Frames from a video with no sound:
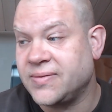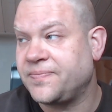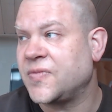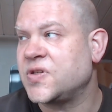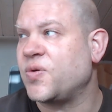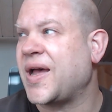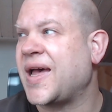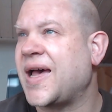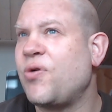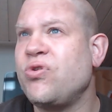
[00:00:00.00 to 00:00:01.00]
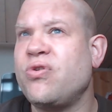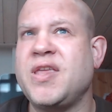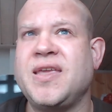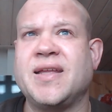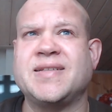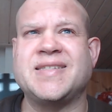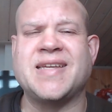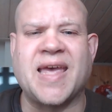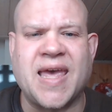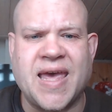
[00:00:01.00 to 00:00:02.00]
So how could he get
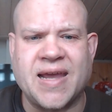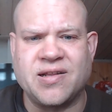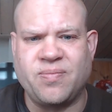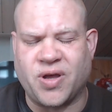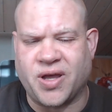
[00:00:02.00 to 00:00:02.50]
tagged by